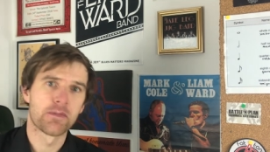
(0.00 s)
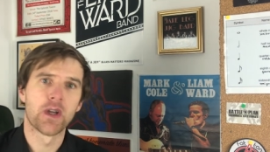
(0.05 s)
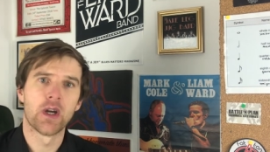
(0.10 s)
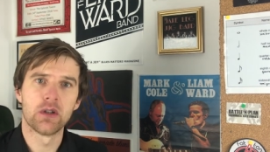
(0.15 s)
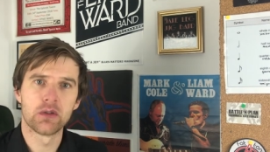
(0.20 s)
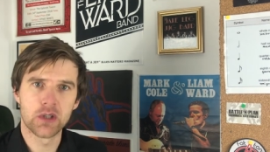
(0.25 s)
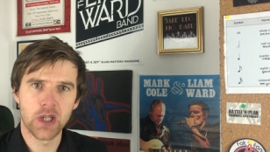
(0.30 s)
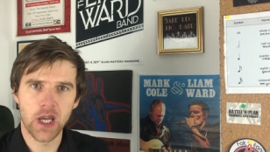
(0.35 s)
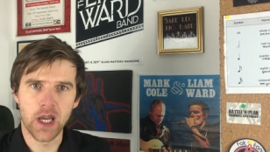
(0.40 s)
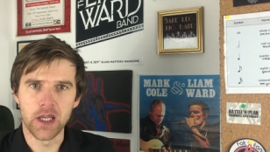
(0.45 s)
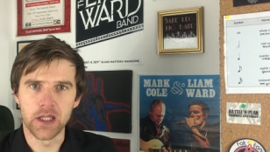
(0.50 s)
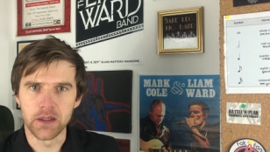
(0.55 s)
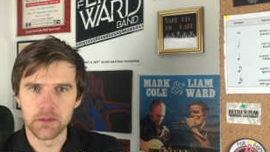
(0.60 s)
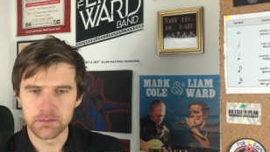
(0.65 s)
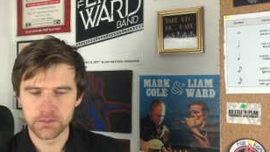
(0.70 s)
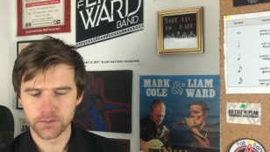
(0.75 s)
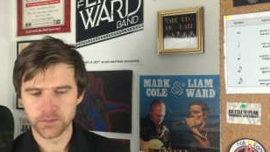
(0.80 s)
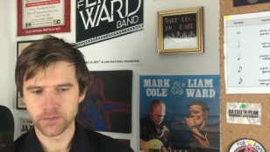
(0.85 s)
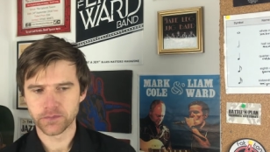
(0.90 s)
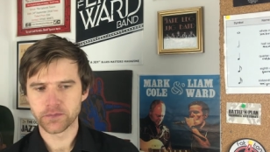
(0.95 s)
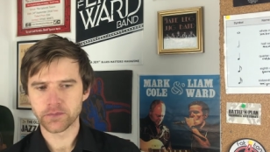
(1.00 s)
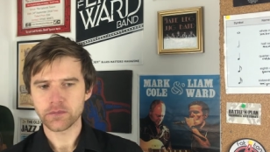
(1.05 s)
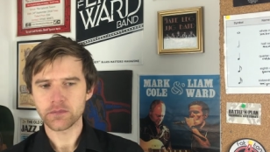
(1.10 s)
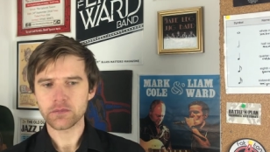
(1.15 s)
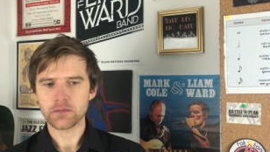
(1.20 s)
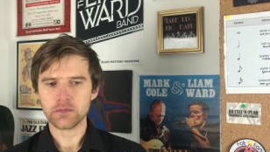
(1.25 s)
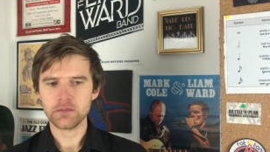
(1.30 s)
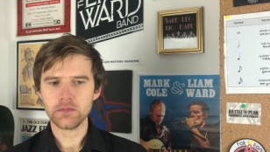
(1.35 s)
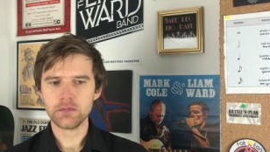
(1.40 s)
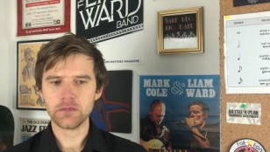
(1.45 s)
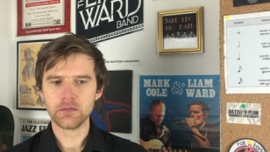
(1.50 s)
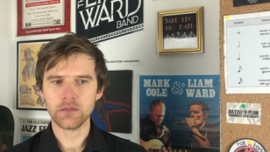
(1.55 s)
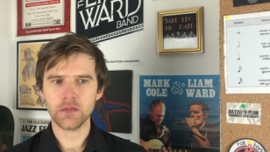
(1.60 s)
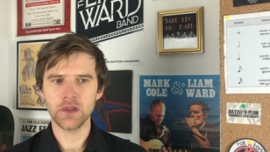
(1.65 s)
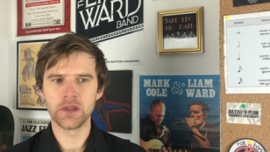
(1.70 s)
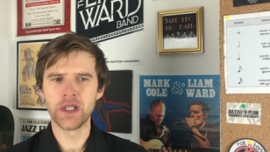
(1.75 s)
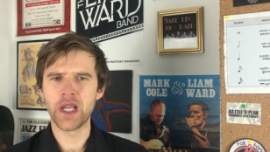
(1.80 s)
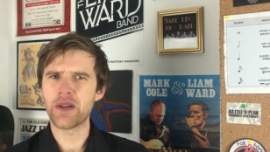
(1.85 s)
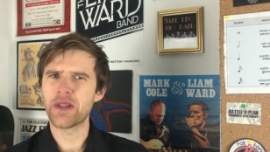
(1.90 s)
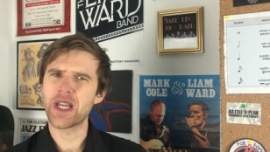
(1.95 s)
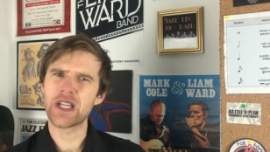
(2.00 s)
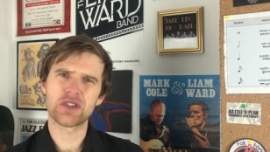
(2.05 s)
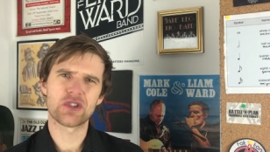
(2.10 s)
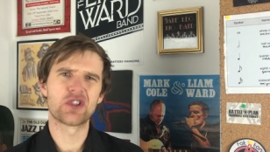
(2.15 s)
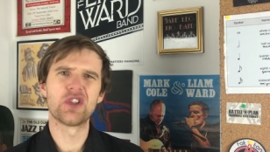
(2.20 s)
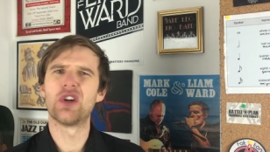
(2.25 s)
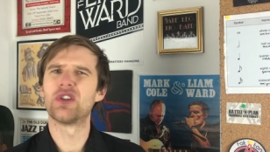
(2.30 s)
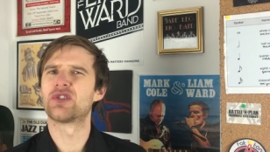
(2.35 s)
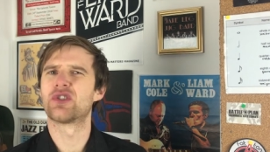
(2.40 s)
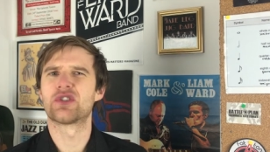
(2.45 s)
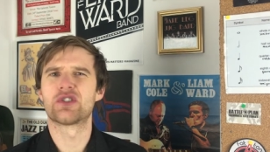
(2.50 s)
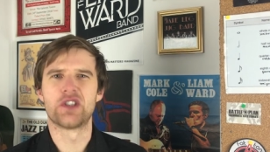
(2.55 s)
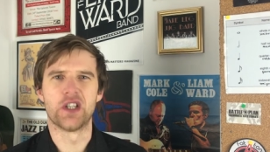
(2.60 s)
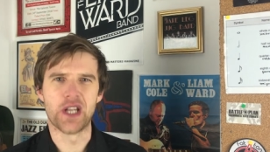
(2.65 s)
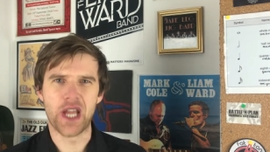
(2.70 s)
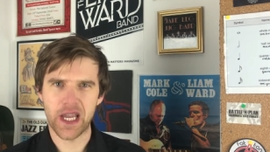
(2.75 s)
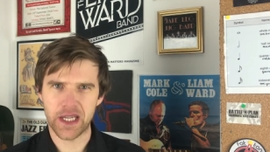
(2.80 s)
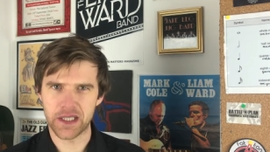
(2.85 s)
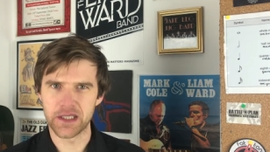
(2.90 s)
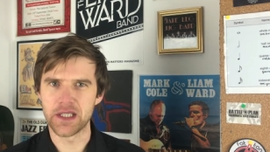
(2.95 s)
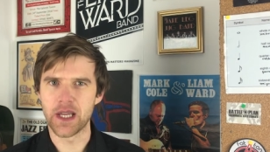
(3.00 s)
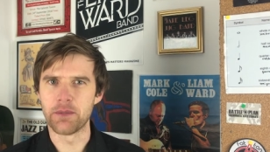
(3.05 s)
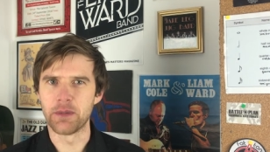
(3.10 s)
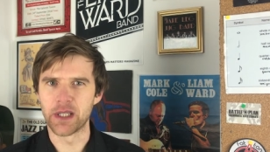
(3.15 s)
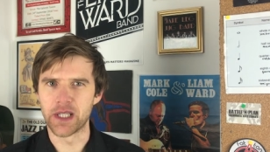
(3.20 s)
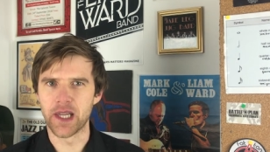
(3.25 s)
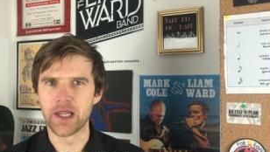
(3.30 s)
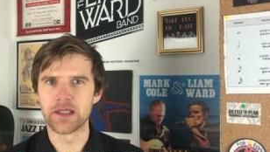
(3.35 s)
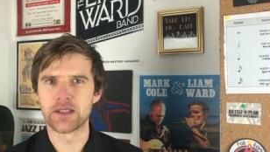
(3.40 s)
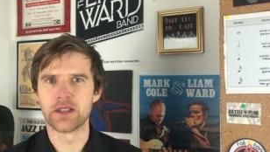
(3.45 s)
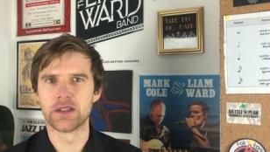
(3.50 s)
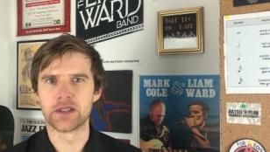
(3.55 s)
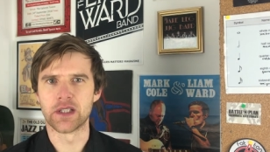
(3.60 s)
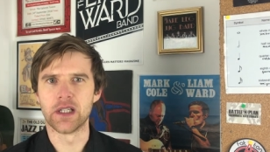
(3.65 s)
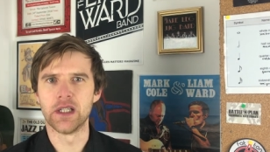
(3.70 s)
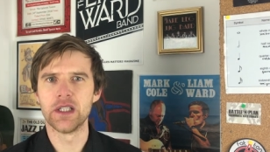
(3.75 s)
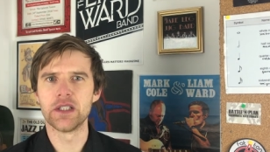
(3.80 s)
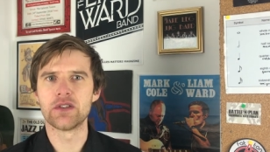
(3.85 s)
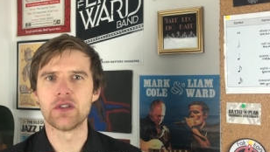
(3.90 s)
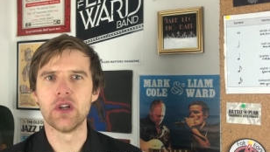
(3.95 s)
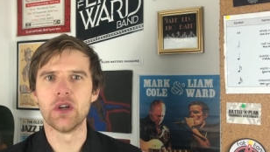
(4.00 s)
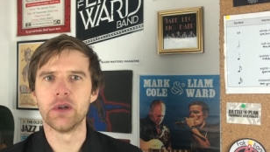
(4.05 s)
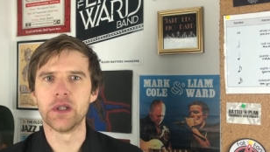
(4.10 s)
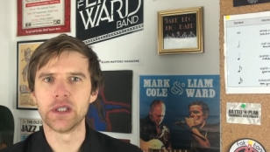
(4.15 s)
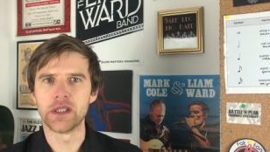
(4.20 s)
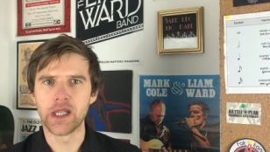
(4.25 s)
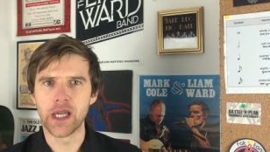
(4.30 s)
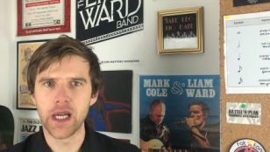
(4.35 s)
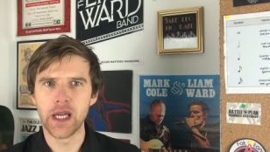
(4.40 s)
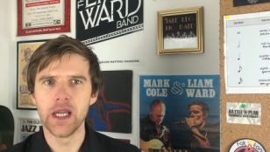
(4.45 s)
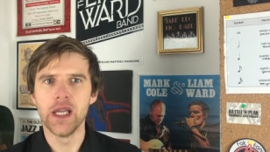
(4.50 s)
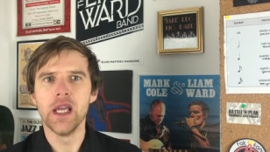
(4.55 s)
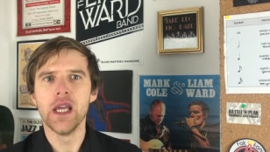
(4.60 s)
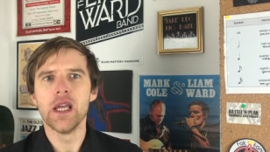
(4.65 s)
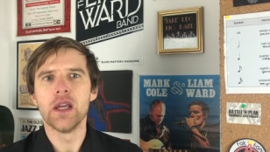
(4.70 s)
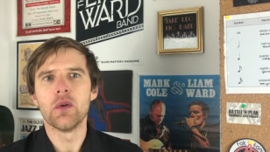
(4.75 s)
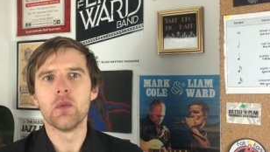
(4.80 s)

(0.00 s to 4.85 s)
Okay, now that's not just an academic exercise, knowing that